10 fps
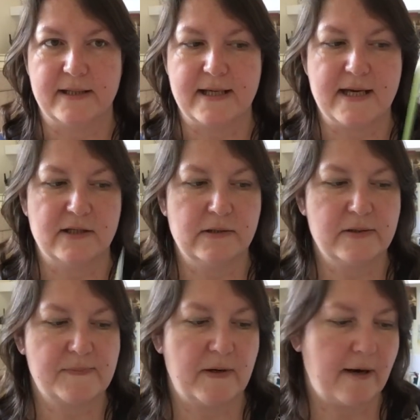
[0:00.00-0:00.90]

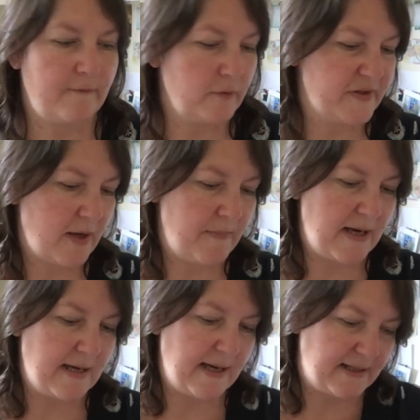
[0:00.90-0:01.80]
needles, but I've also
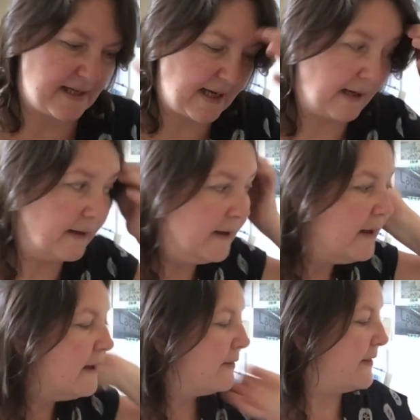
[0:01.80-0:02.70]
been knitting
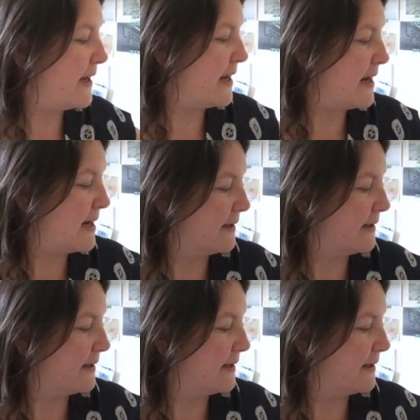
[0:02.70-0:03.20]
the